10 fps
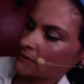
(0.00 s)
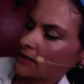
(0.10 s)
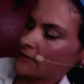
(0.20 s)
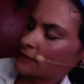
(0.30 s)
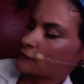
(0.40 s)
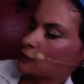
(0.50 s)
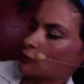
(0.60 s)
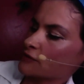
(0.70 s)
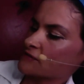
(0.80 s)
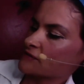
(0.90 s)
And then, of
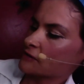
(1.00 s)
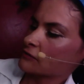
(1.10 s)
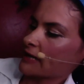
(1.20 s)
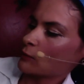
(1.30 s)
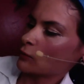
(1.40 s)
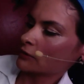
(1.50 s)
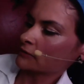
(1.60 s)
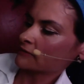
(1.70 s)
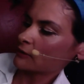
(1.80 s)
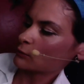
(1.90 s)
course, the great
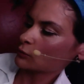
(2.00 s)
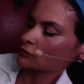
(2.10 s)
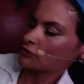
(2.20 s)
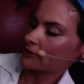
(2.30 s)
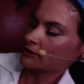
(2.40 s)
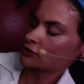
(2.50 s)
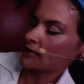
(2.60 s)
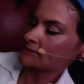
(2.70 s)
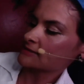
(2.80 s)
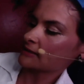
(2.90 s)
one that we're all trying to
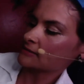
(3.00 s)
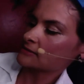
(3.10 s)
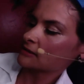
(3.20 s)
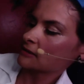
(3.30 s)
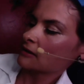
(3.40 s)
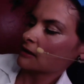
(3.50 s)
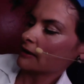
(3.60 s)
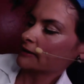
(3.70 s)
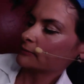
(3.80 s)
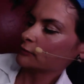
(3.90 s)
transcend,
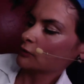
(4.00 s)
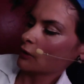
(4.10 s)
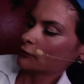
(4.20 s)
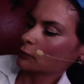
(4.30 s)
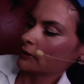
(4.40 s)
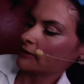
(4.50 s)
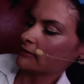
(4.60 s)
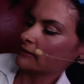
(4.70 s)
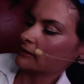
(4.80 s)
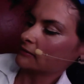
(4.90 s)
I'm not
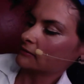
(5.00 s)
worthy